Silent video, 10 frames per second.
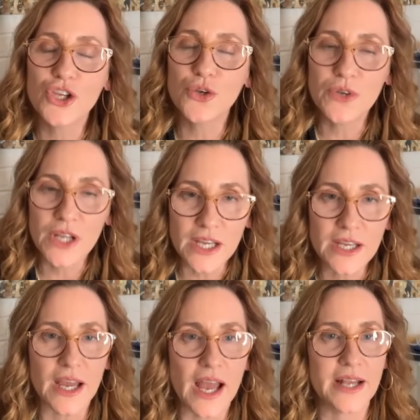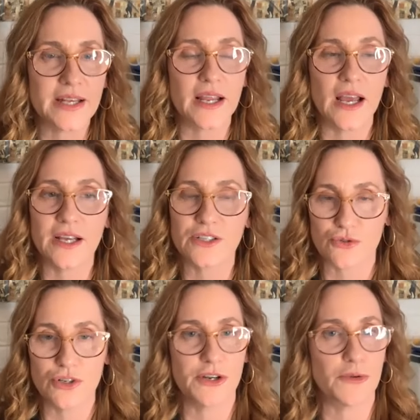unique and
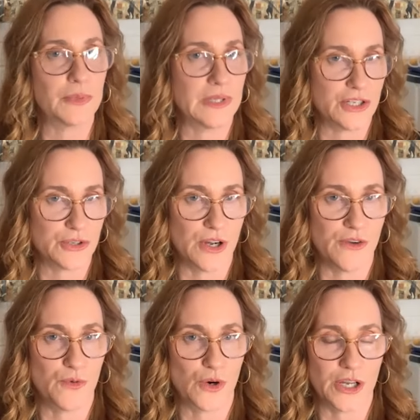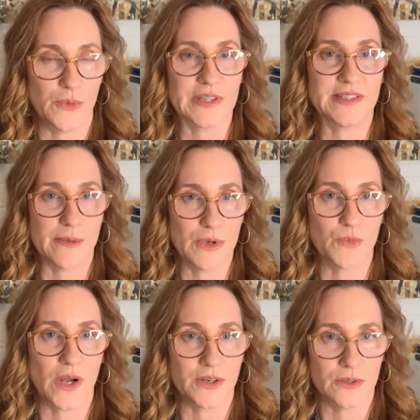extraordinary pleasure of working with
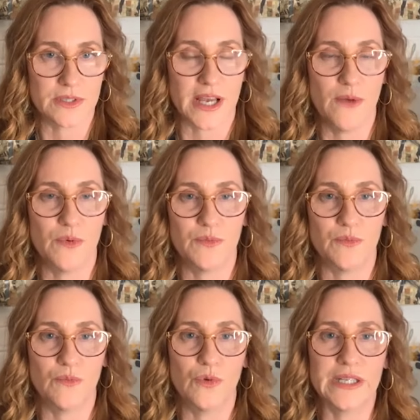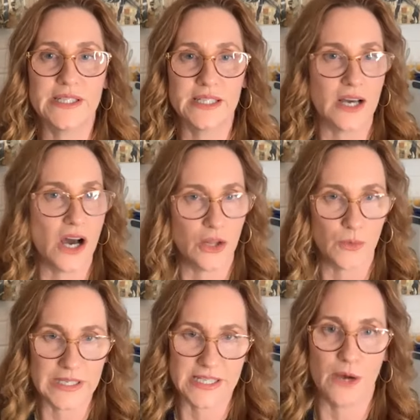Debbie Reynolds. And when we did the
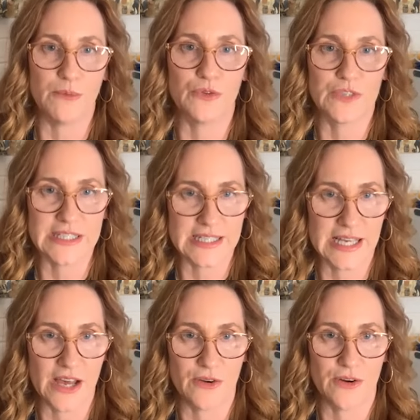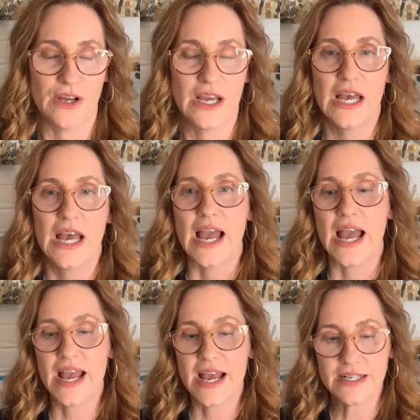Halloweentown movies together,
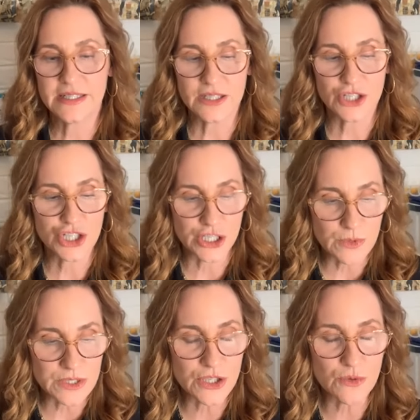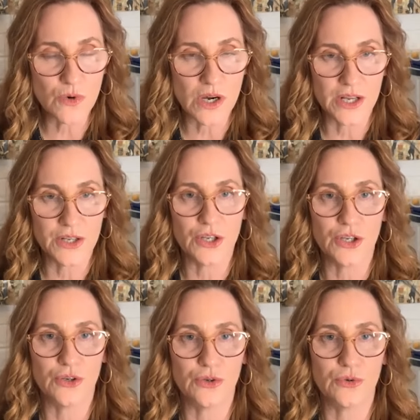and she was the one
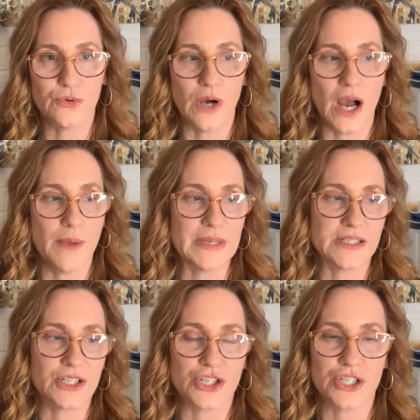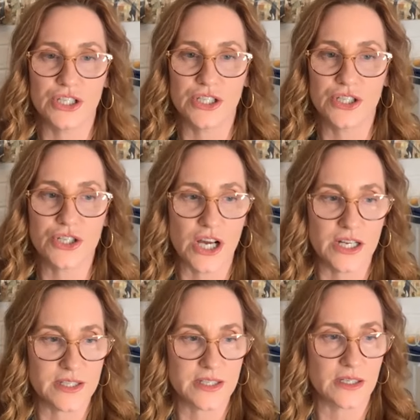who, I mean, she
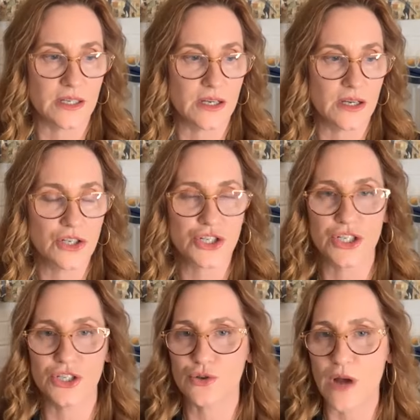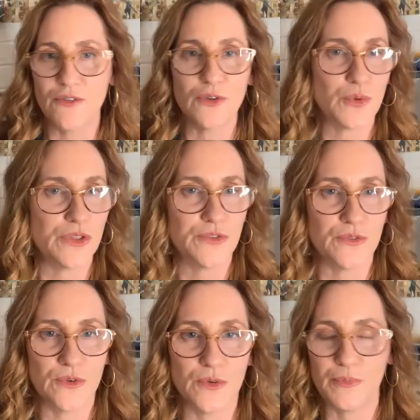just, she traveled with
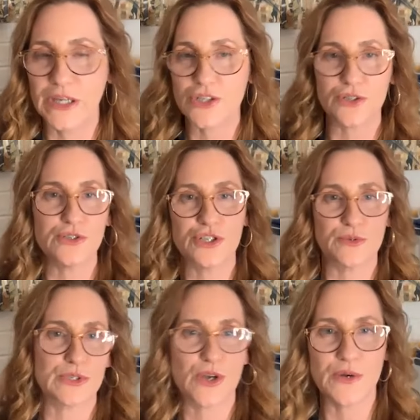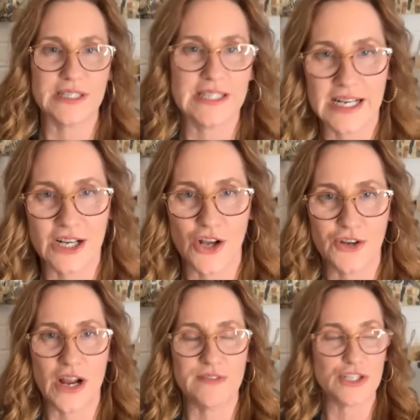pictures. She was always signing
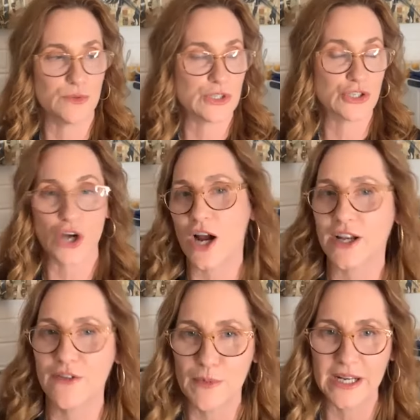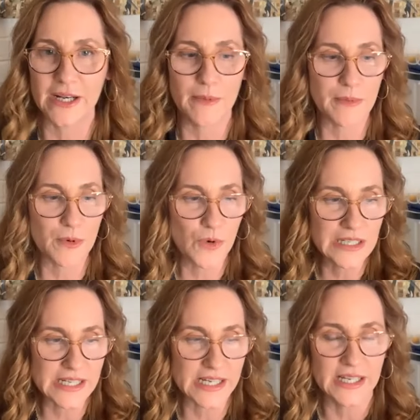autographs. She was talking to everybody. And I remember
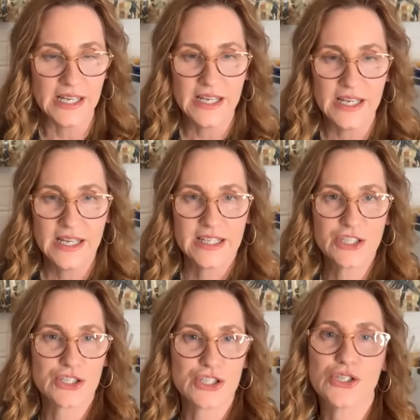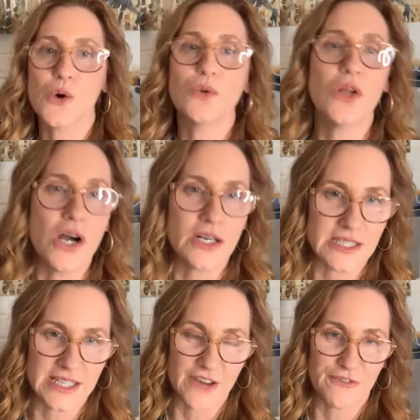one day it took so long
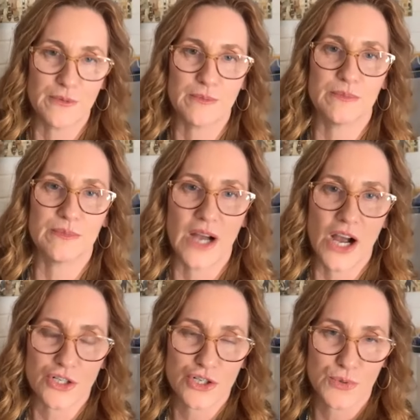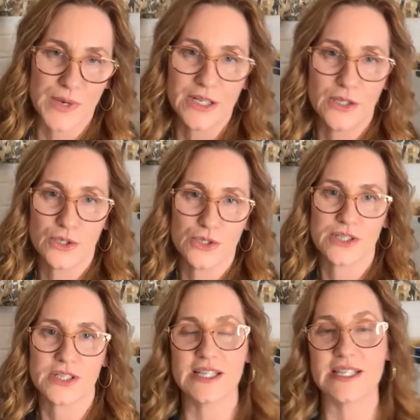to get from our
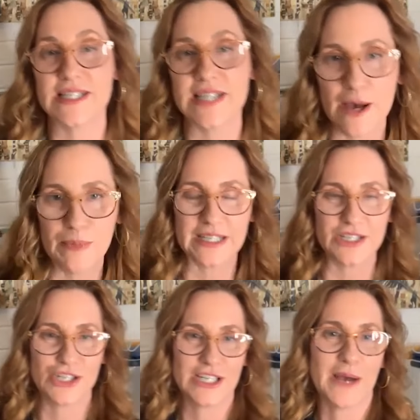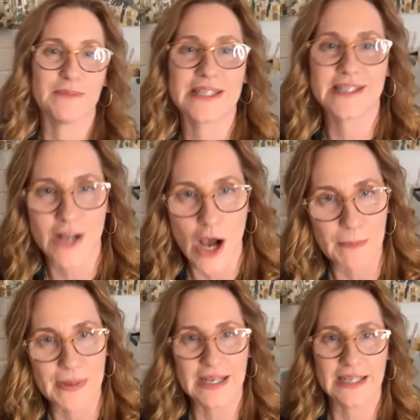trailers to the set because she kept
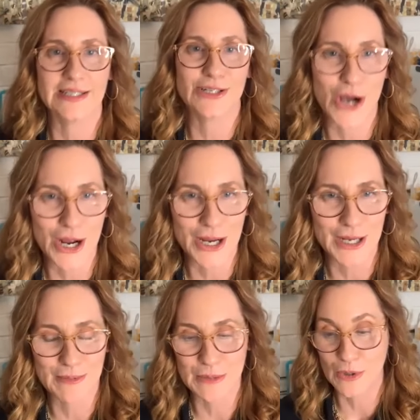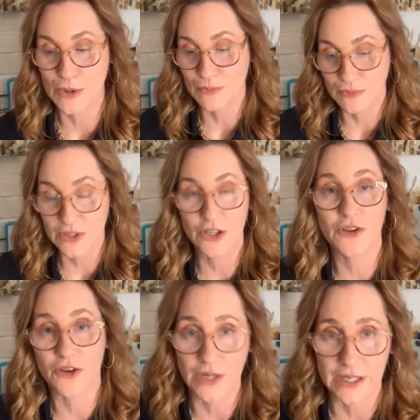stopping and talking to people. And, you know,
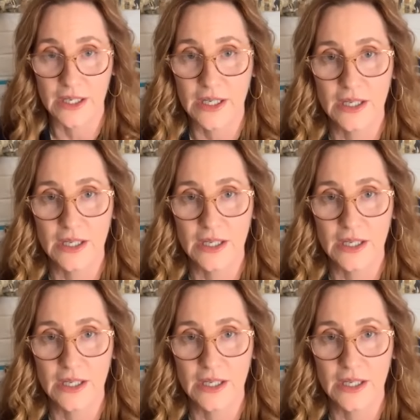they're going,